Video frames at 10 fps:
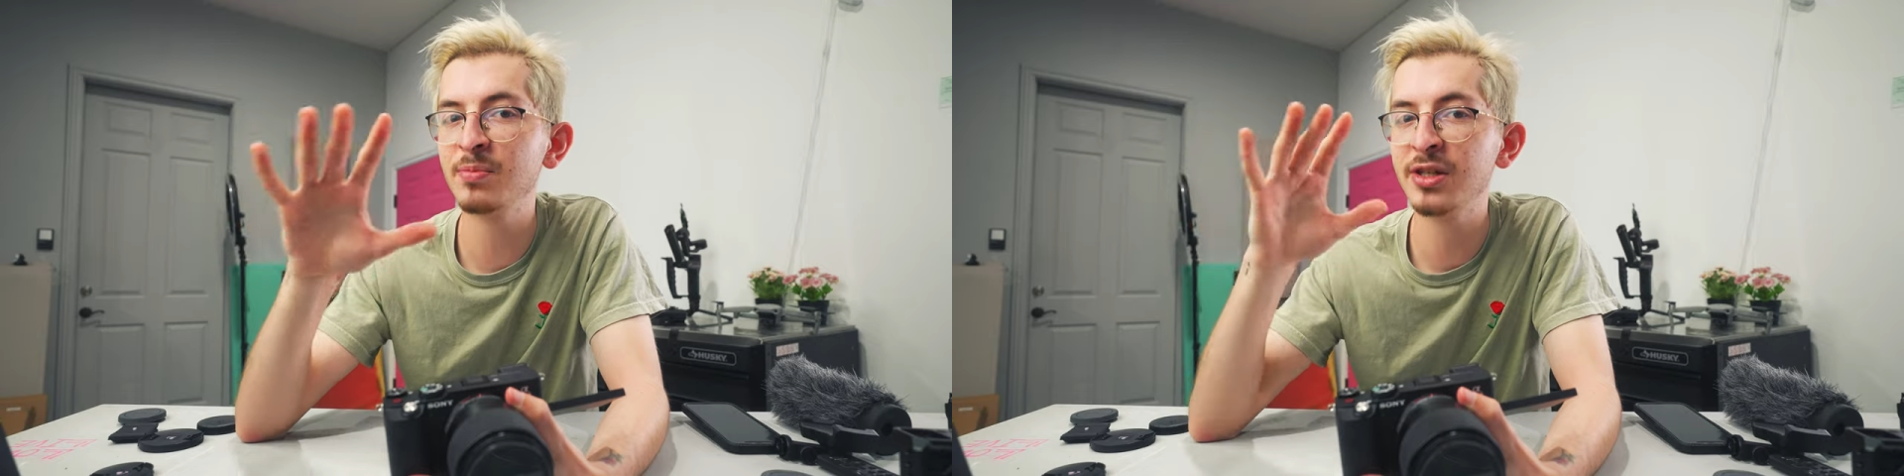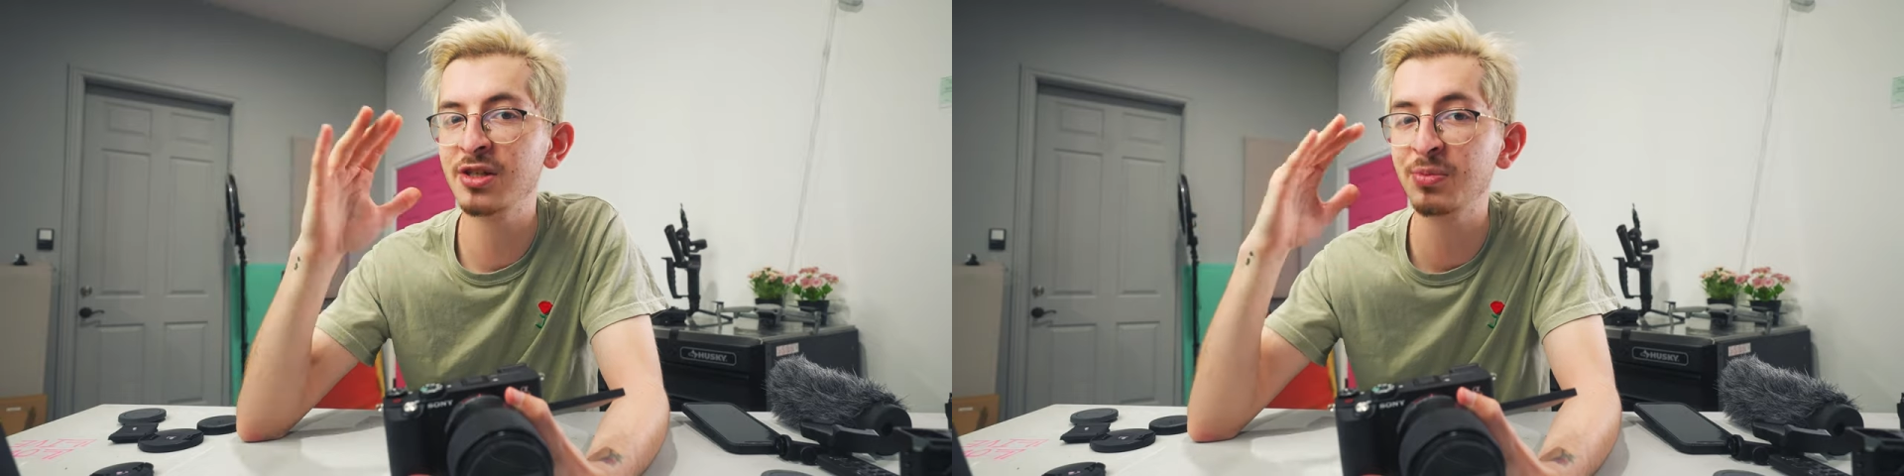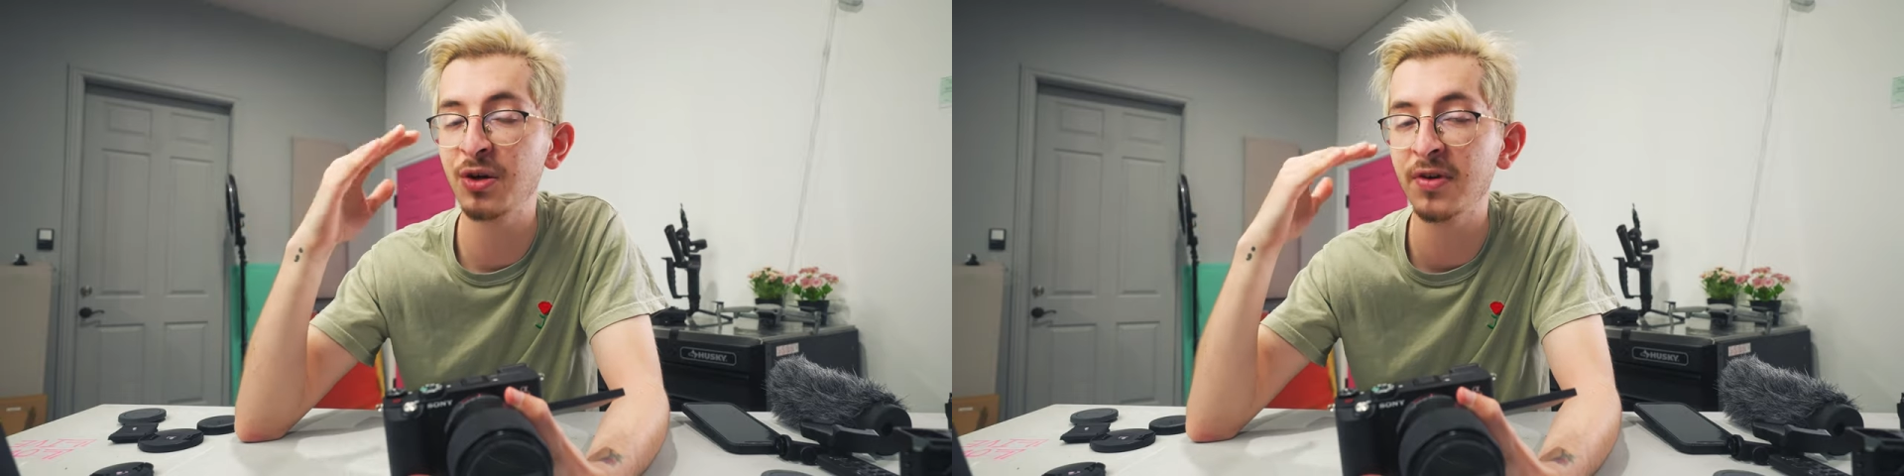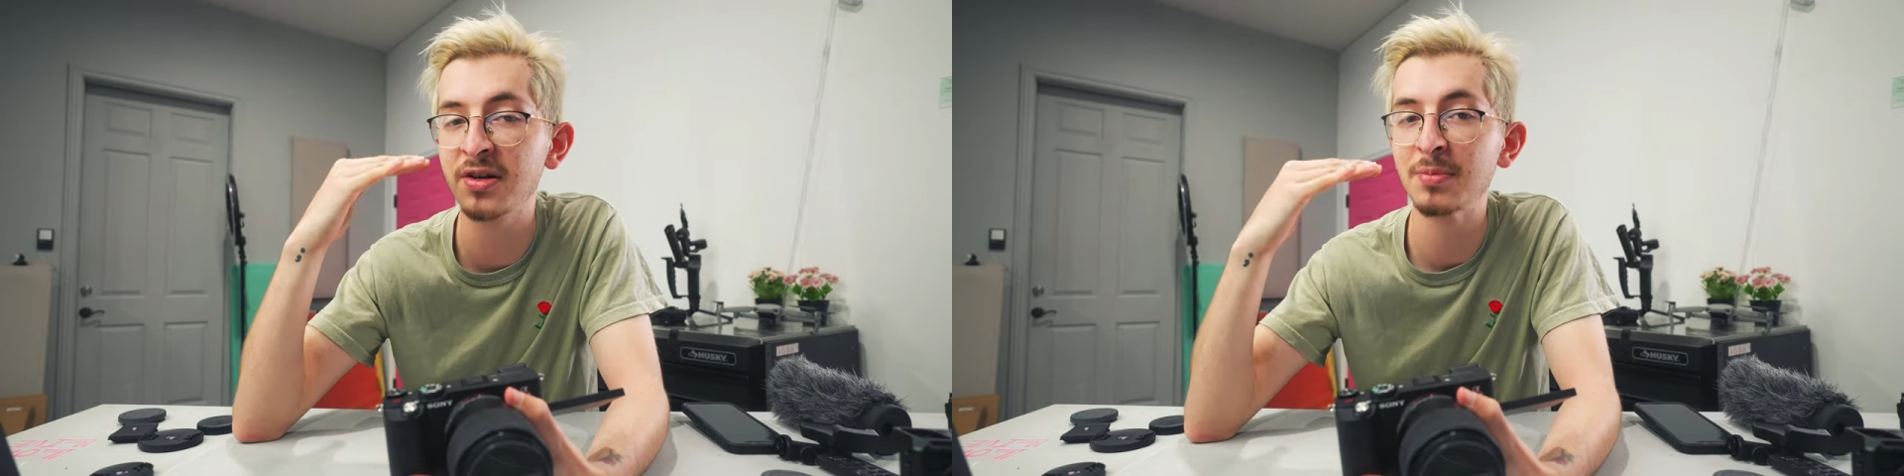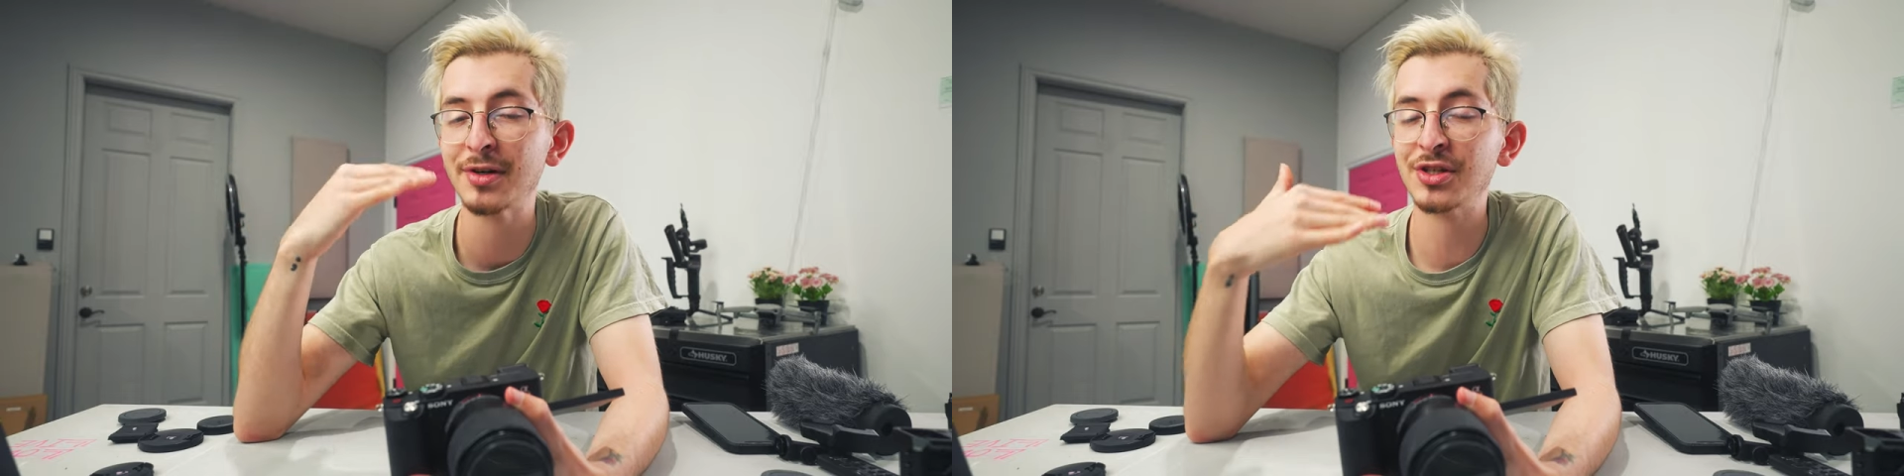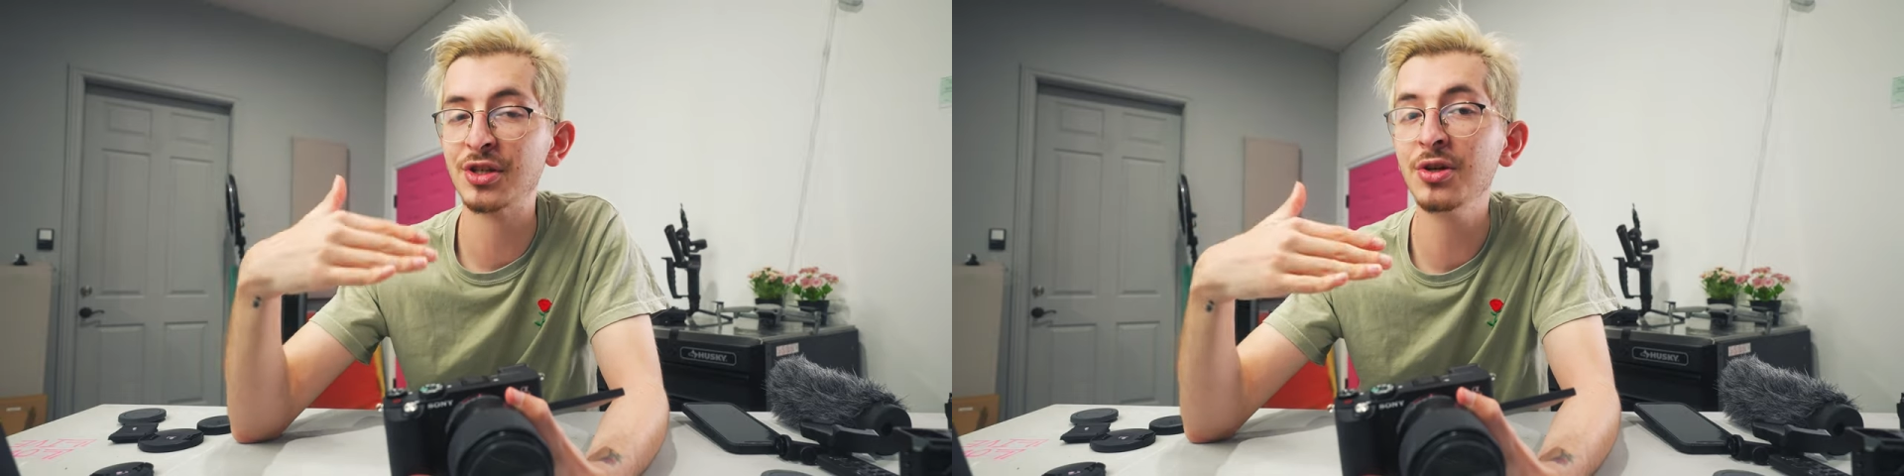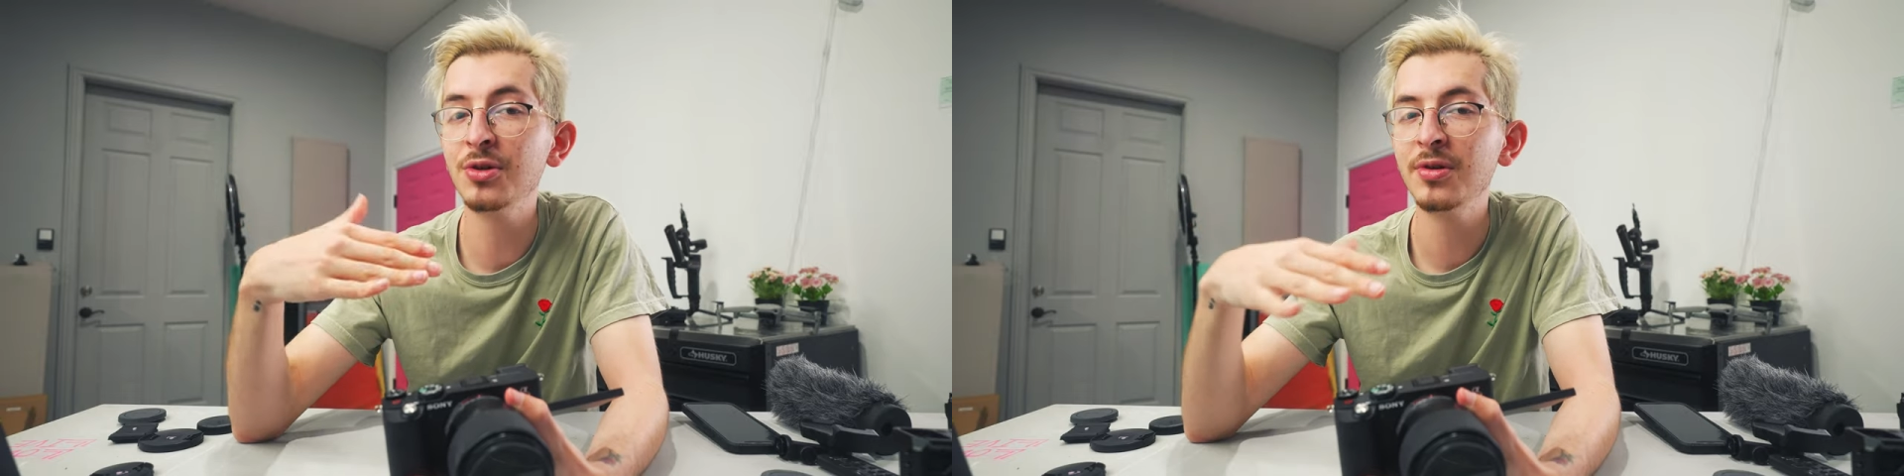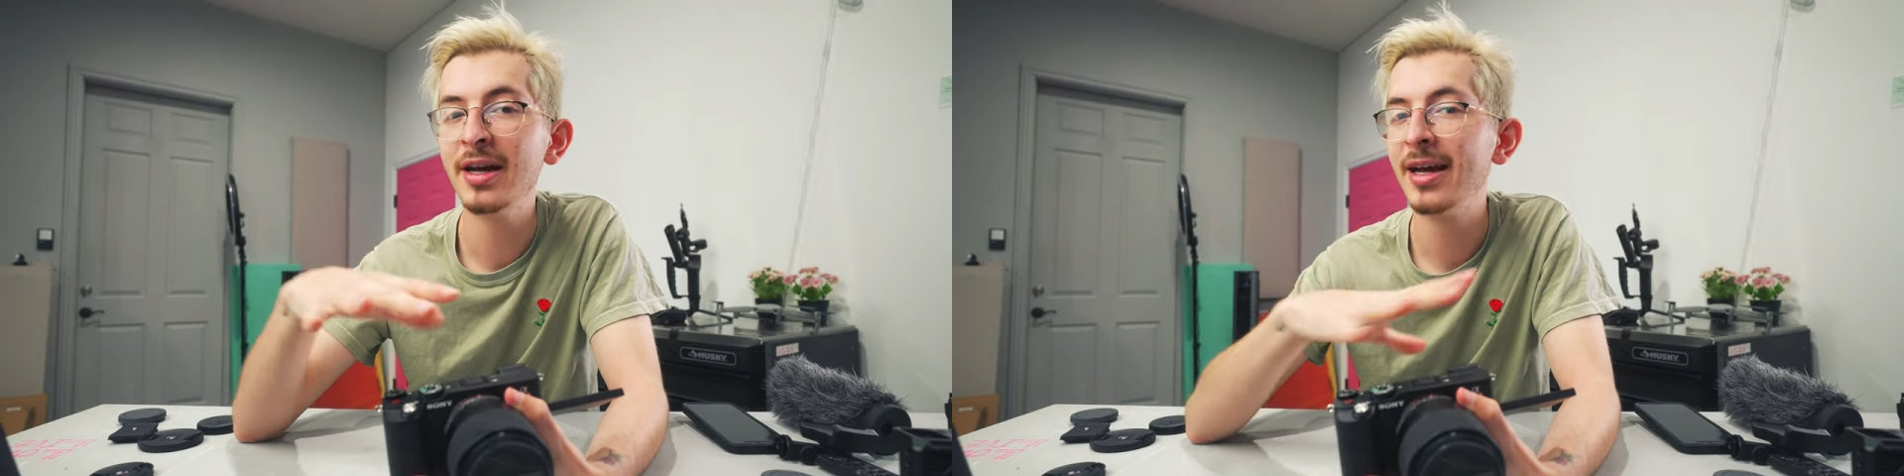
picture profile number two,